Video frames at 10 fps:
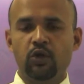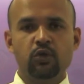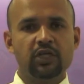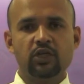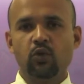
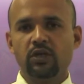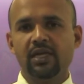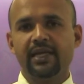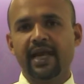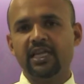to the
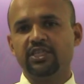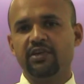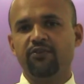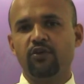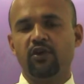total cash
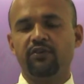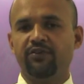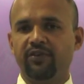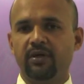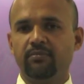inflow of the
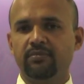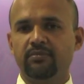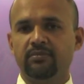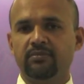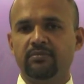firm
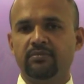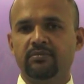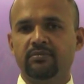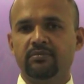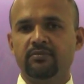
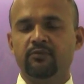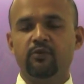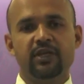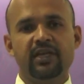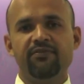
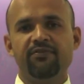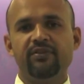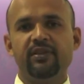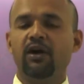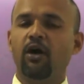would give the